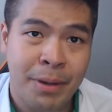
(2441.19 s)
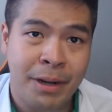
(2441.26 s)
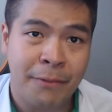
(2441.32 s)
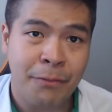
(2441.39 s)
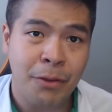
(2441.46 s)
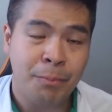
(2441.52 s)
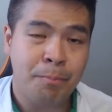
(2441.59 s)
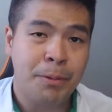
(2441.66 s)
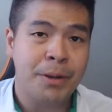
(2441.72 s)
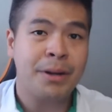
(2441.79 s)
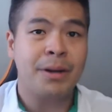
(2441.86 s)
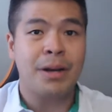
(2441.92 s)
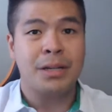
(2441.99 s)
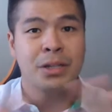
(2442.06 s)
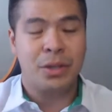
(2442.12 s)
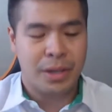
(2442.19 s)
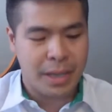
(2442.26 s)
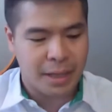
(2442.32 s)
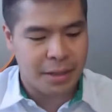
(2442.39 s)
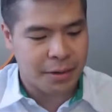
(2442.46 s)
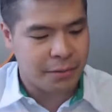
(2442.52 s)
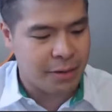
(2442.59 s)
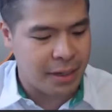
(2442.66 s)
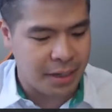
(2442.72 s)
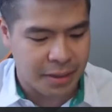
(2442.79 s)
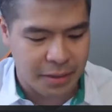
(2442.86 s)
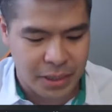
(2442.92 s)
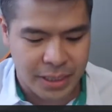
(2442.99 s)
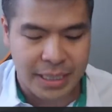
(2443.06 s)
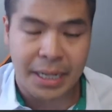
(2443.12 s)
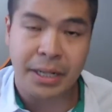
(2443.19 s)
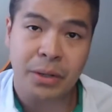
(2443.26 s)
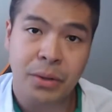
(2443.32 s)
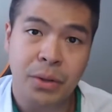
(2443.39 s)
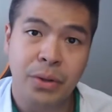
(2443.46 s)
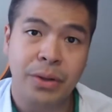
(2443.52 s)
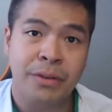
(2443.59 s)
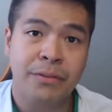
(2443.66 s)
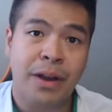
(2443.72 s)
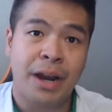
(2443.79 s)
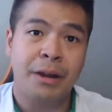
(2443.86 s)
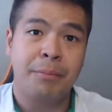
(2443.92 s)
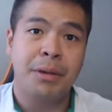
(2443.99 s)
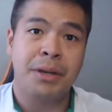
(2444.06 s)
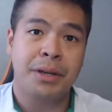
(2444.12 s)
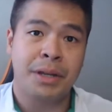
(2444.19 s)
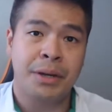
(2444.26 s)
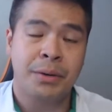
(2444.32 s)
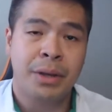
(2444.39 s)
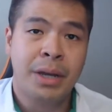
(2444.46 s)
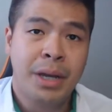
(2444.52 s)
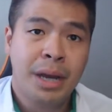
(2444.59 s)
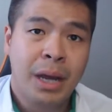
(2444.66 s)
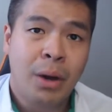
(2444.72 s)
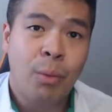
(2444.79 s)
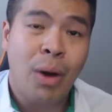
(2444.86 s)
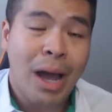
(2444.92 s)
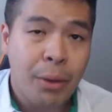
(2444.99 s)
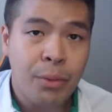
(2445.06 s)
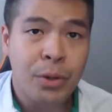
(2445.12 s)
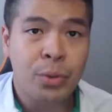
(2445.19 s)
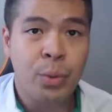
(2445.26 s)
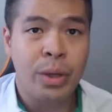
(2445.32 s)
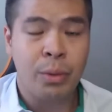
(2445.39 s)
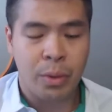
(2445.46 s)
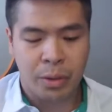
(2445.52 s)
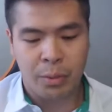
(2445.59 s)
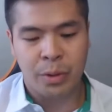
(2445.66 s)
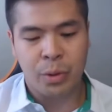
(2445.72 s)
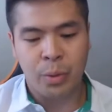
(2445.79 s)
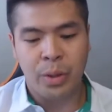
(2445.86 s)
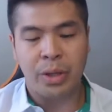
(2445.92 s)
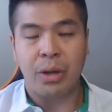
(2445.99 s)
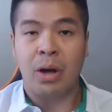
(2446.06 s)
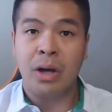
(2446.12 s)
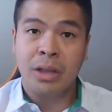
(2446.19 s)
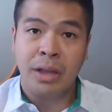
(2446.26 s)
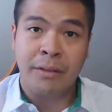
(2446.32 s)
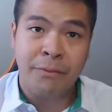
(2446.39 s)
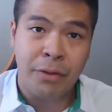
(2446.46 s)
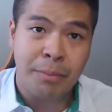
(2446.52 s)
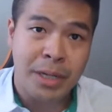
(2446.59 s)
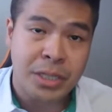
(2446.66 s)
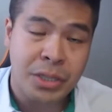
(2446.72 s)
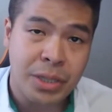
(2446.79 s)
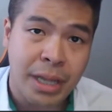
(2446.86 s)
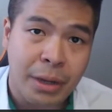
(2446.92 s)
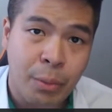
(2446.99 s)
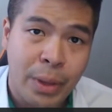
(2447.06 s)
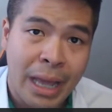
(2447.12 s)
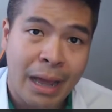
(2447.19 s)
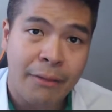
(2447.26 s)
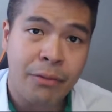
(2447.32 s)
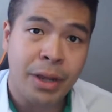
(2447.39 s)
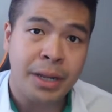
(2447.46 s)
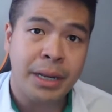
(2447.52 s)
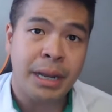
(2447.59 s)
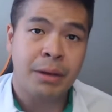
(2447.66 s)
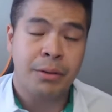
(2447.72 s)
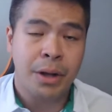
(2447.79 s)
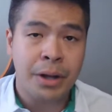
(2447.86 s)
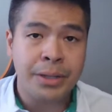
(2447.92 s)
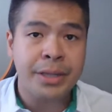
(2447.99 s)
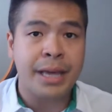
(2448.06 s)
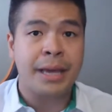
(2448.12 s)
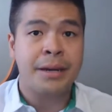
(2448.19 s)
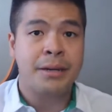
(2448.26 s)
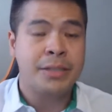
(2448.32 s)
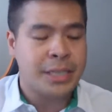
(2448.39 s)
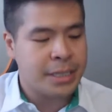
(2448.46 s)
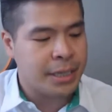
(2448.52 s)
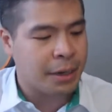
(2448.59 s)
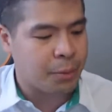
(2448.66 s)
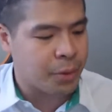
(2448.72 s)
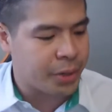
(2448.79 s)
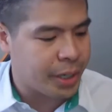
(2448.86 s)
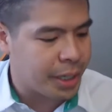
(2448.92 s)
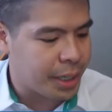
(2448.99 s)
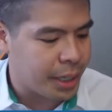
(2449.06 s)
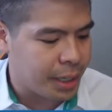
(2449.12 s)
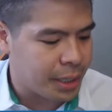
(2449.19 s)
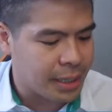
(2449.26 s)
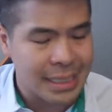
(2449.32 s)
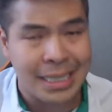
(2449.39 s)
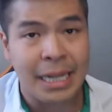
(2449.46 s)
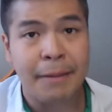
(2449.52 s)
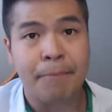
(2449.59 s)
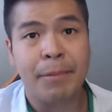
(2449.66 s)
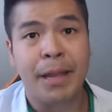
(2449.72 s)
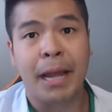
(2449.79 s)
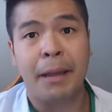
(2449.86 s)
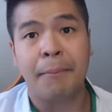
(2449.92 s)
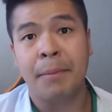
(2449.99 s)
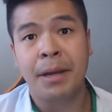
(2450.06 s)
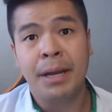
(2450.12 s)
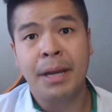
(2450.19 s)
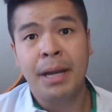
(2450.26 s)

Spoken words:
But if you put it all together, really understand the whole environment and why we're doing what we're doing, all the information that we have right now, all the energy that we're getting, at the same time,